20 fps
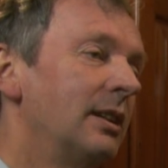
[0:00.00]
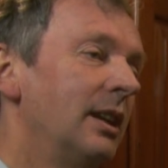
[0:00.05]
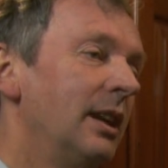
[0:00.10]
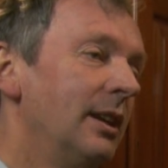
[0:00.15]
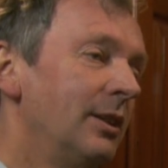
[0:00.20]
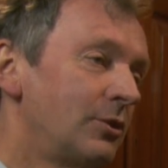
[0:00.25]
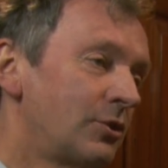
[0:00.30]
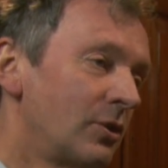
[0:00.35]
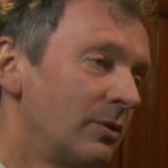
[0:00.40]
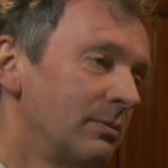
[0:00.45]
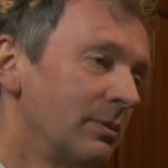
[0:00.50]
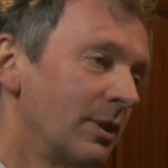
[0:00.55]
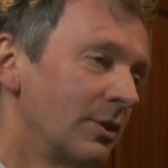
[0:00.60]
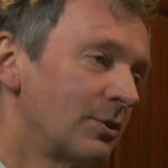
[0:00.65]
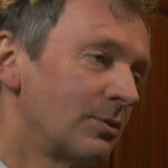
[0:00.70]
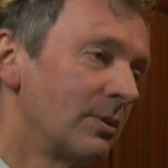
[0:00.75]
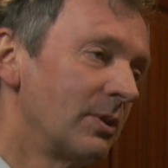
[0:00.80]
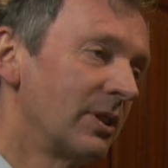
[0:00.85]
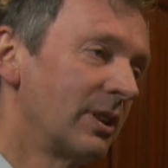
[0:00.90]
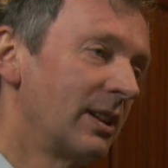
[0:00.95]
each of
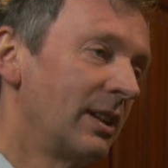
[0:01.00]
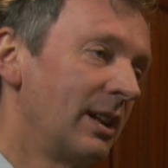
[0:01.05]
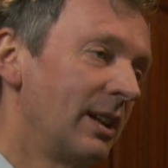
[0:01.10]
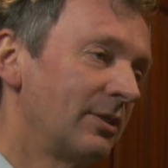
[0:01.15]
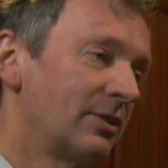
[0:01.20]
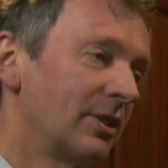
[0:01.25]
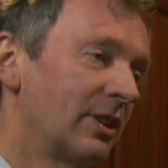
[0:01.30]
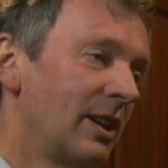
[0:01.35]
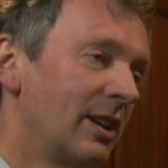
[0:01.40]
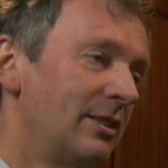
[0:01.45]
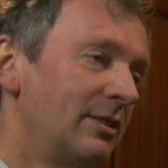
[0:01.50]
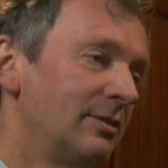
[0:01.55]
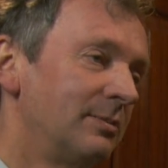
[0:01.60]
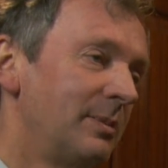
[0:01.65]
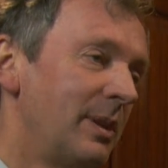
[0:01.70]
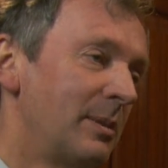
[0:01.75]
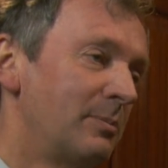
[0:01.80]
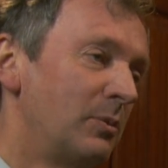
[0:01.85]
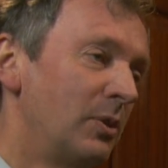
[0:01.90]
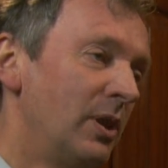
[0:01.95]
which a, has a kind of
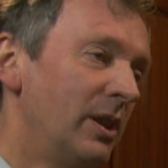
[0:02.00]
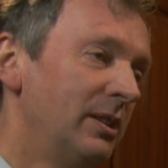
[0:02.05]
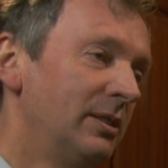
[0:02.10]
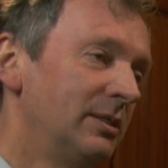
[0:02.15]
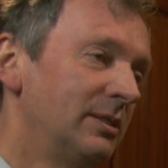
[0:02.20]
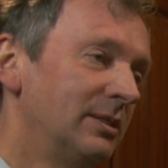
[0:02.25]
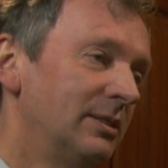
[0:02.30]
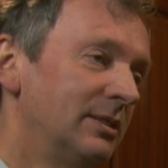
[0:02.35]
memory.